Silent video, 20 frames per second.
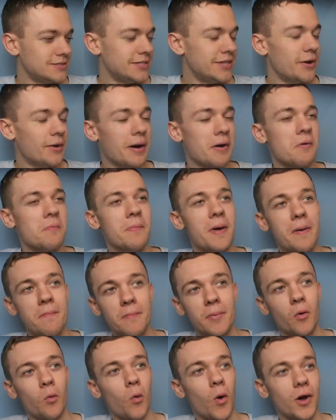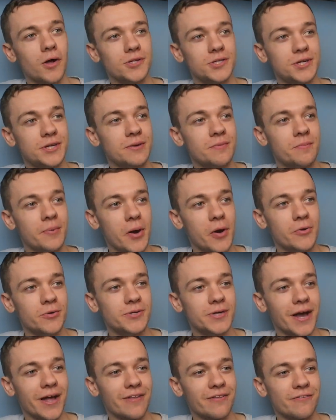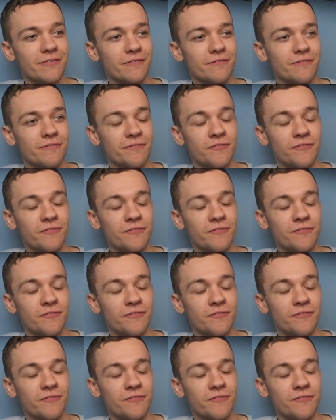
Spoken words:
You know, I remember watching Bojan